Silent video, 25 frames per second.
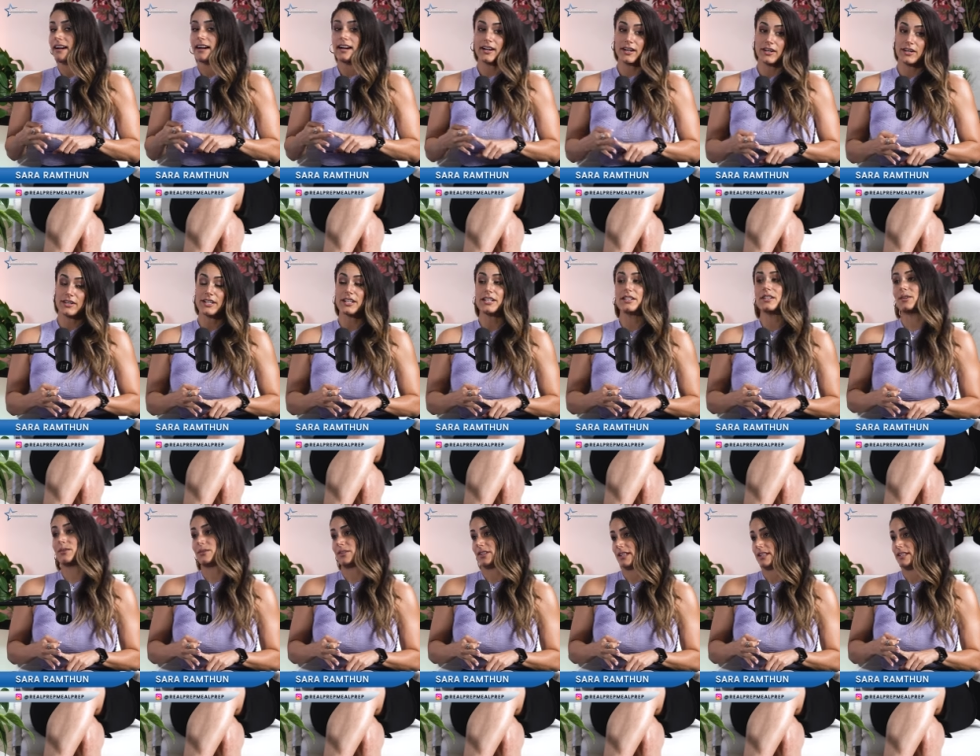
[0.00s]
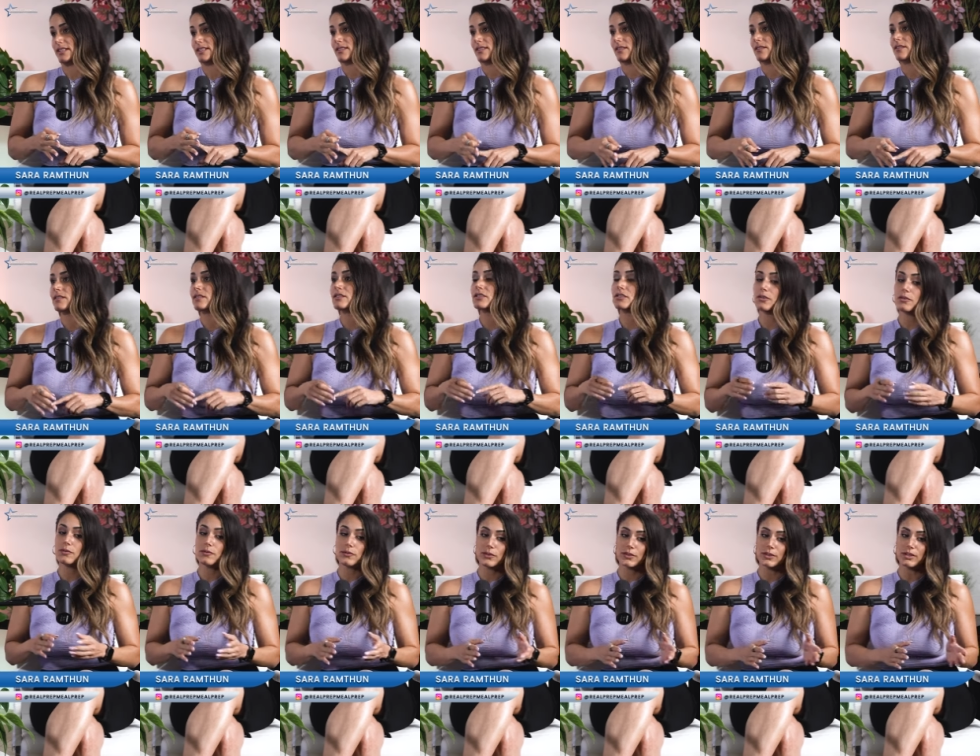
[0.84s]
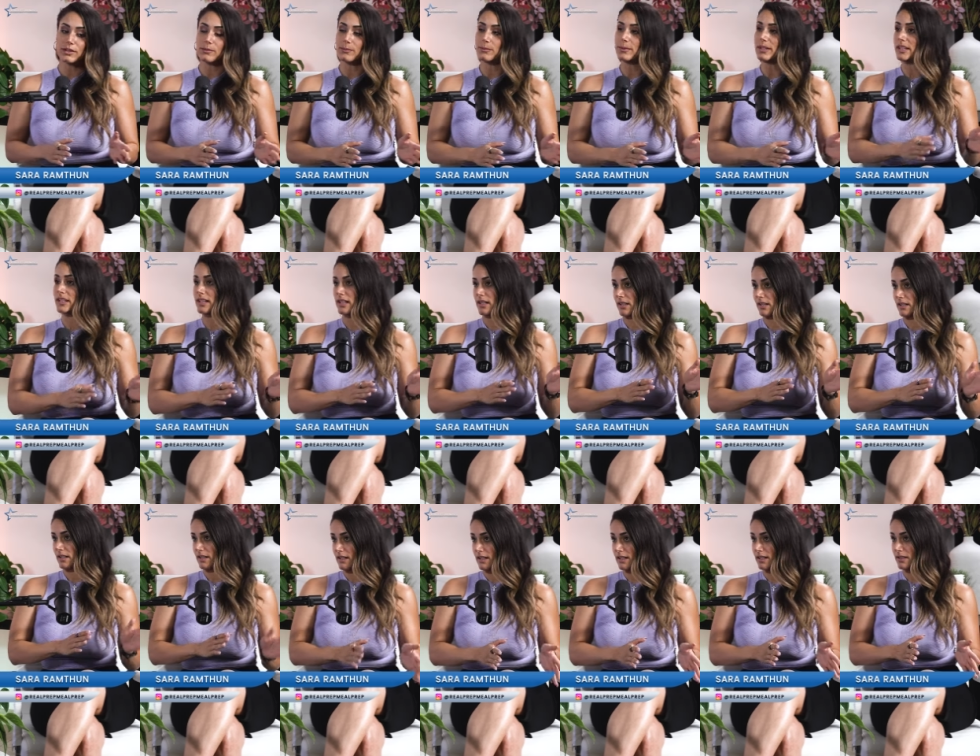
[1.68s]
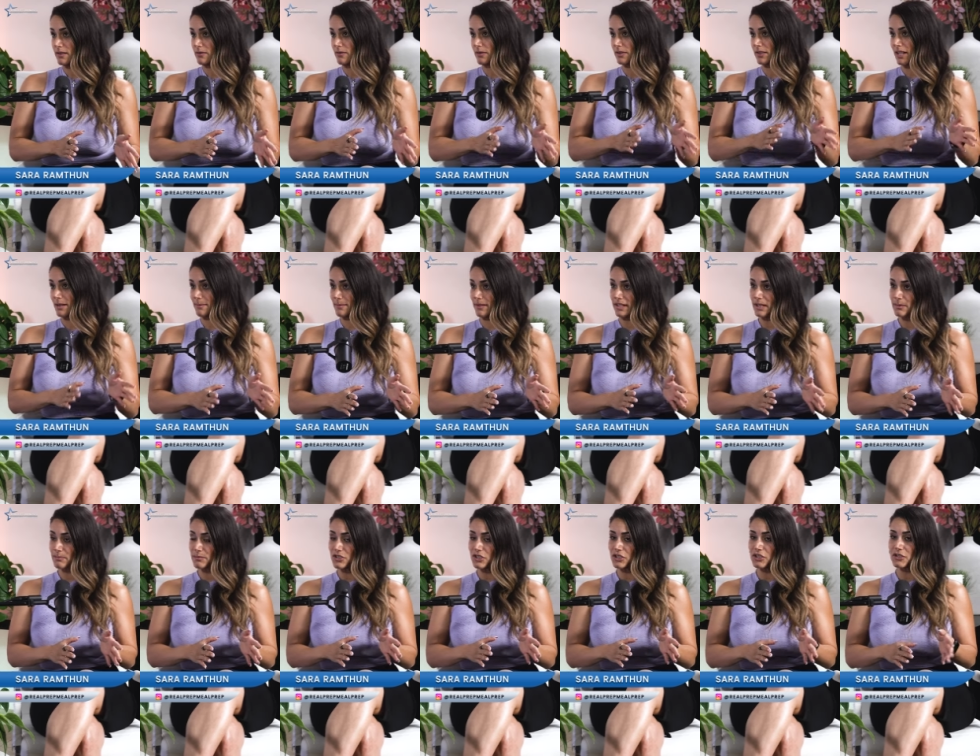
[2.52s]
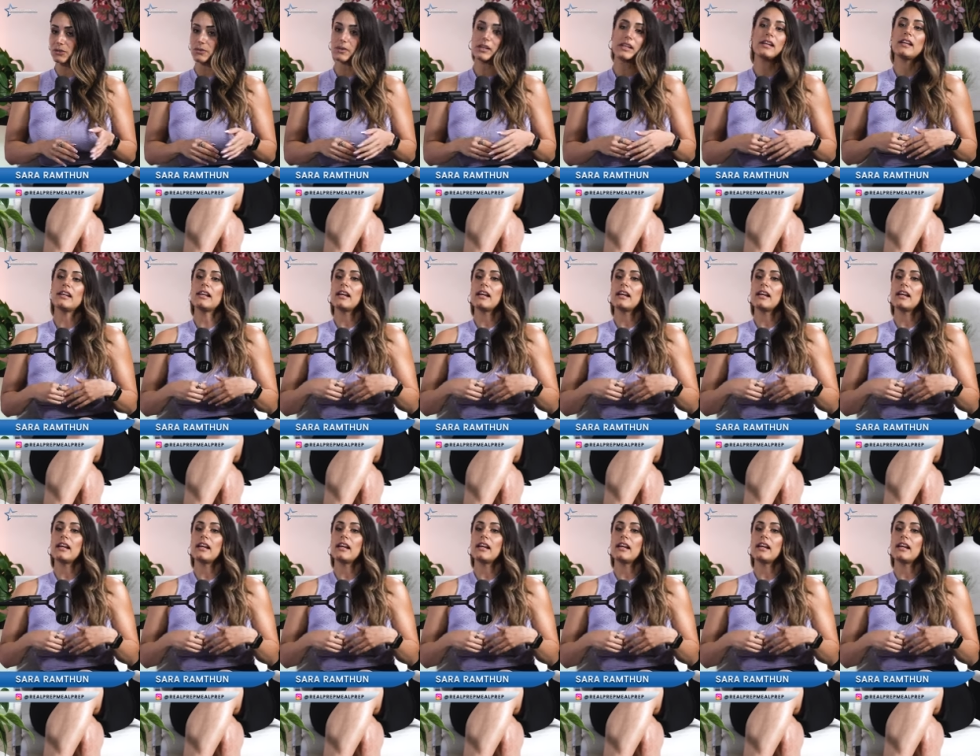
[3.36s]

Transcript: I already know this. So for the week of coming up to,